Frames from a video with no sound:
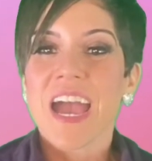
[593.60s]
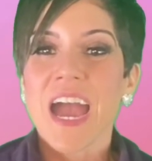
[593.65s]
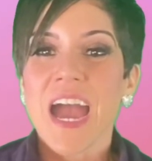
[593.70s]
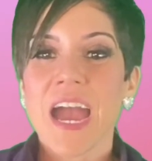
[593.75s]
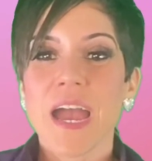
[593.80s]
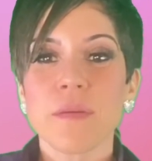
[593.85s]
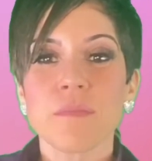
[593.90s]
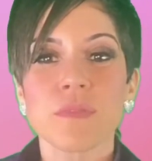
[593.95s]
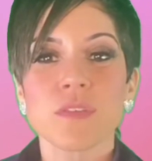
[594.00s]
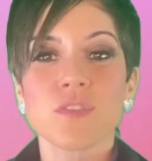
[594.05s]

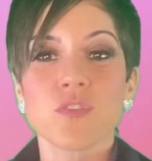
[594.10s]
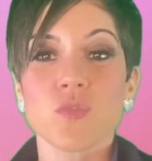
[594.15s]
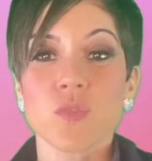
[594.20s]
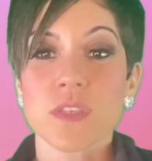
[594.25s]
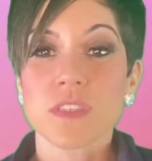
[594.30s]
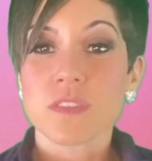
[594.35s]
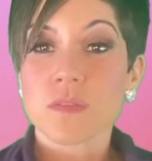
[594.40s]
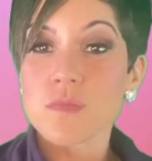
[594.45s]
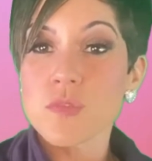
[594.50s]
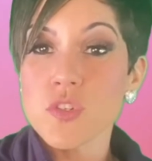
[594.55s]
I'm doing
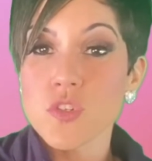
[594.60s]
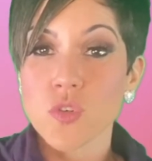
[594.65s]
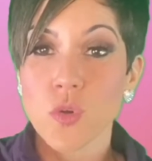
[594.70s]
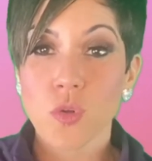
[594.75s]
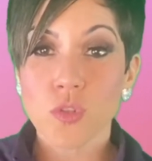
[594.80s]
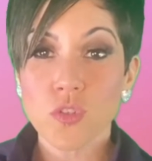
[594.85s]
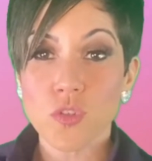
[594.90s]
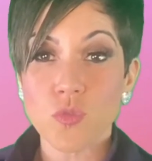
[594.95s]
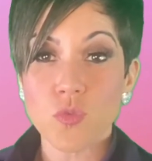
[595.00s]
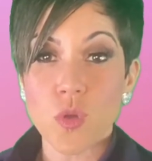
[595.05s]
some
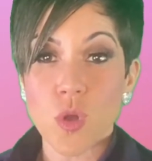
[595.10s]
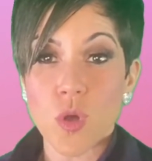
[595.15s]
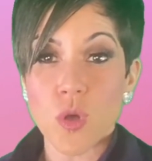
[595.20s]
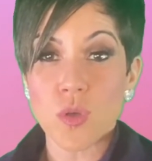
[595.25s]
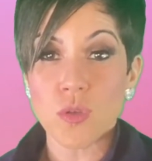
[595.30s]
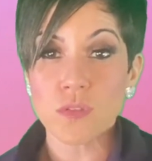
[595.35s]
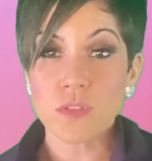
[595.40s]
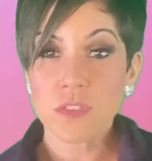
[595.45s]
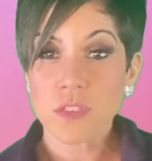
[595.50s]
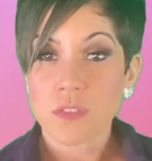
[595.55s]
shoulder
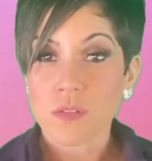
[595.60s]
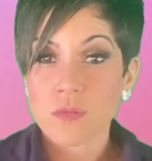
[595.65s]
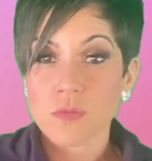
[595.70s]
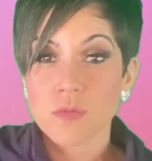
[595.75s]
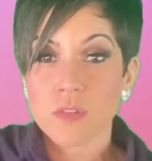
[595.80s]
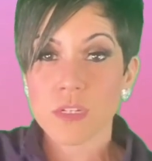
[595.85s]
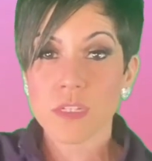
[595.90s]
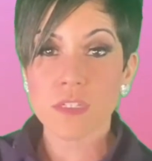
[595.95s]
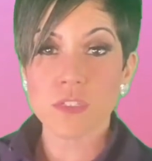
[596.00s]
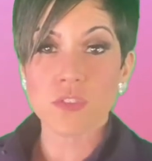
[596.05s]
rolls.
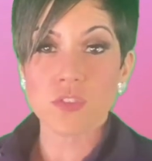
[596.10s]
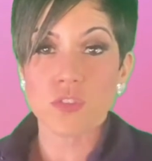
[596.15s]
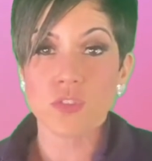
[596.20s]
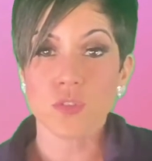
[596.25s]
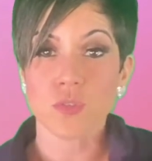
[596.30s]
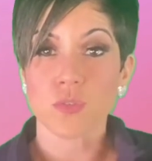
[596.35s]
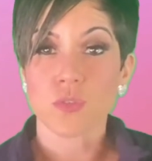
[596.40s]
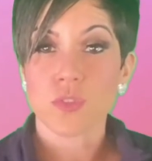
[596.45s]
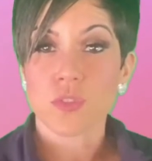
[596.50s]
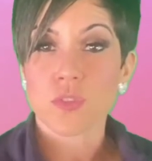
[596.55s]
1,
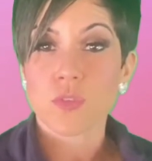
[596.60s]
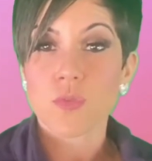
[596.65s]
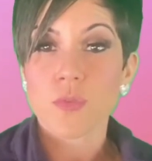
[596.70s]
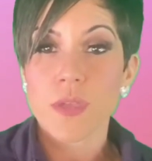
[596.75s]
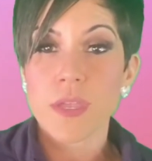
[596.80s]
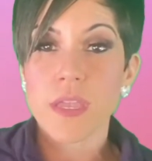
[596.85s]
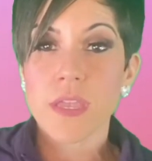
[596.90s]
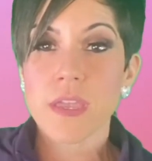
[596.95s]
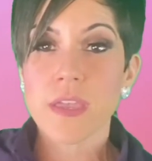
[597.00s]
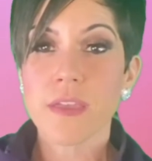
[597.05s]
2,
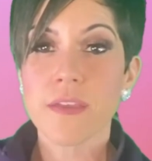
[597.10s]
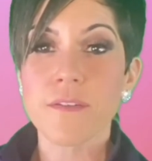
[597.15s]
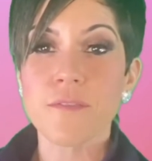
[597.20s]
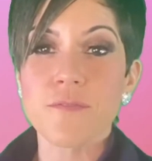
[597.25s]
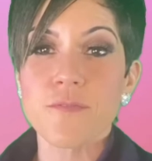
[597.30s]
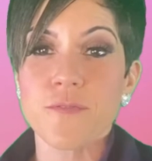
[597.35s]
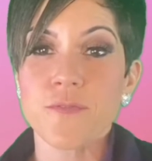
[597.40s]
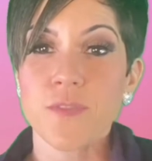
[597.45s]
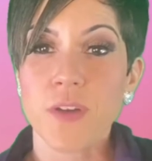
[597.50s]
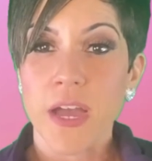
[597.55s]
3,
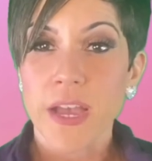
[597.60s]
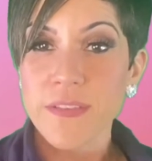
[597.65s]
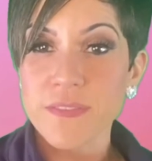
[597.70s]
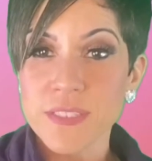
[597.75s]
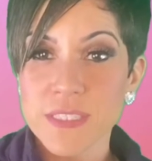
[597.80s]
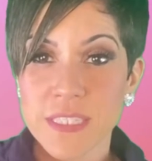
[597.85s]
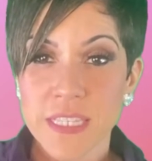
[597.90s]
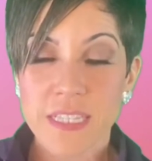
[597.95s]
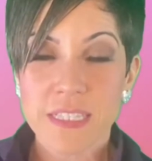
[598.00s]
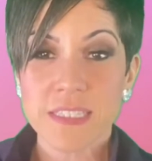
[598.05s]
5,
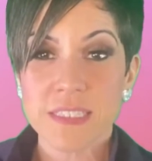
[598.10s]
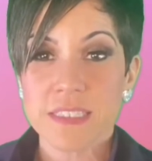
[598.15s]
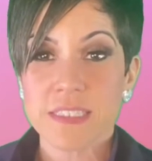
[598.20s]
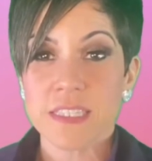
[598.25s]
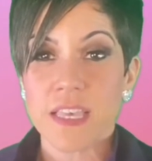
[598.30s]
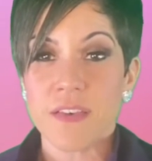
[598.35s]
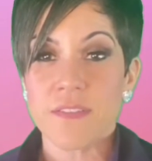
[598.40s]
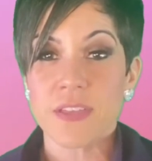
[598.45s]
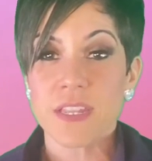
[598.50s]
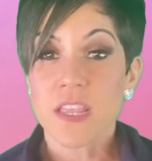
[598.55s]
6,
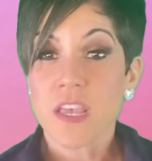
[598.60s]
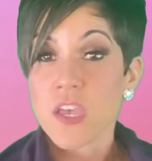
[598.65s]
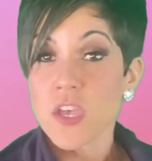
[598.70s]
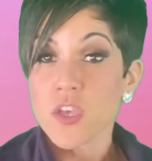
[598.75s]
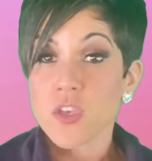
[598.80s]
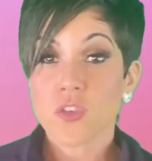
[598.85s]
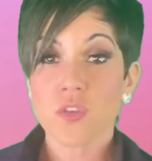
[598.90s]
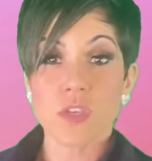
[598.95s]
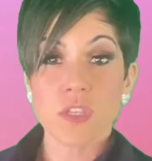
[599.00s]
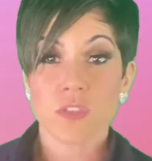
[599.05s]
7.
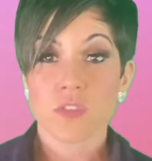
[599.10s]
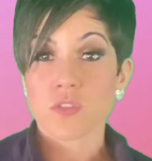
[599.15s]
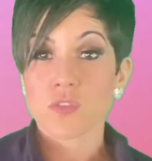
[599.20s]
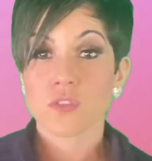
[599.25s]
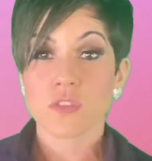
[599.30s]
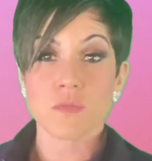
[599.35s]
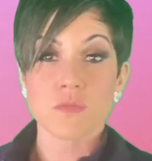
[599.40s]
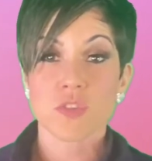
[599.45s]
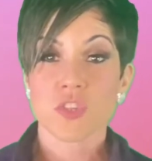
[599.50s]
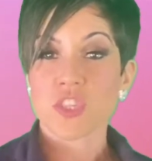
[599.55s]
You can do
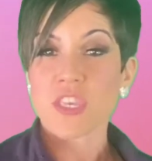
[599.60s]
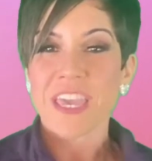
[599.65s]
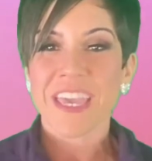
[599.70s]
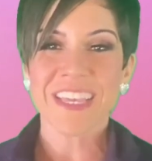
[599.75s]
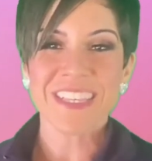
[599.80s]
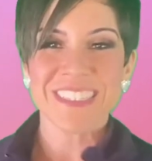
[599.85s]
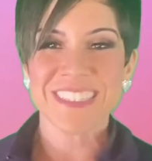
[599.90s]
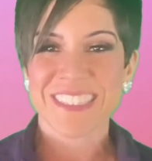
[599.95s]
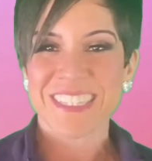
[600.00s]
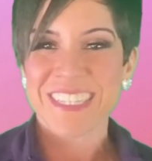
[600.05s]
some
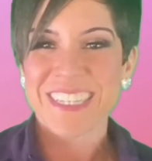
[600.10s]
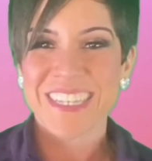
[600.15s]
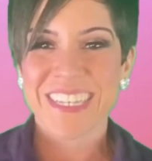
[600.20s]
shakes.